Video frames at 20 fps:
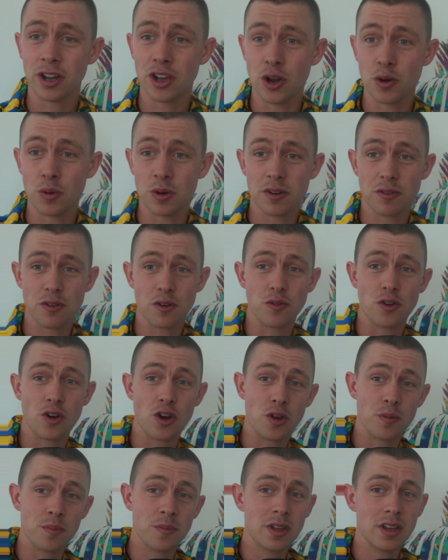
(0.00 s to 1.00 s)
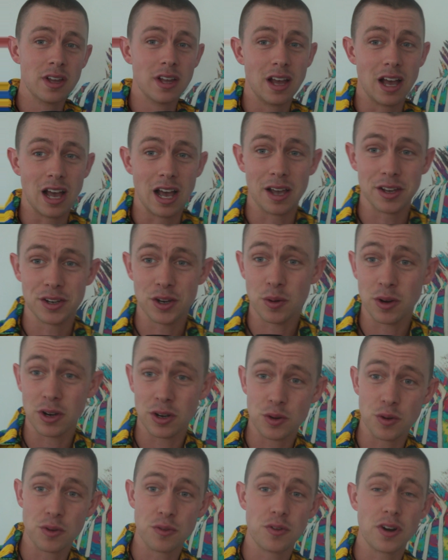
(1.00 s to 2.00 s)
go to a different room, you don't want
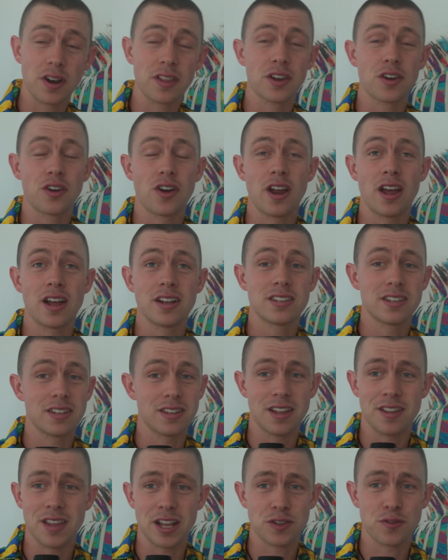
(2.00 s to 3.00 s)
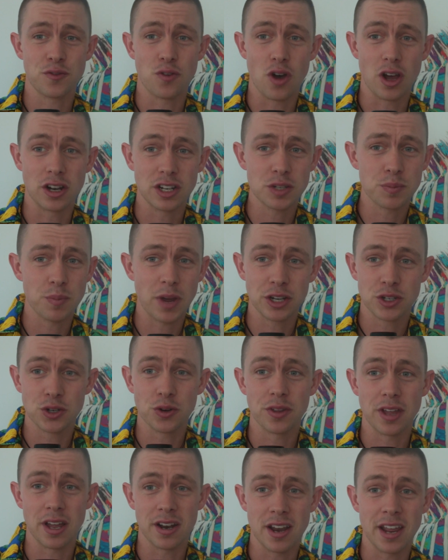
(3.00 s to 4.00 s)
to do it in front of the crowds, then that's fine. Just make
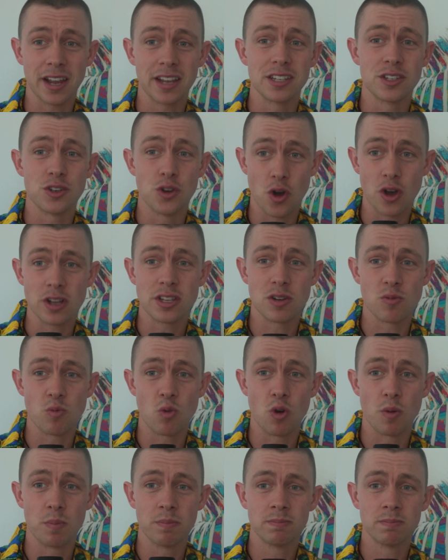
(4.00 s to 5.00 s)
sure that neck is nice and warm.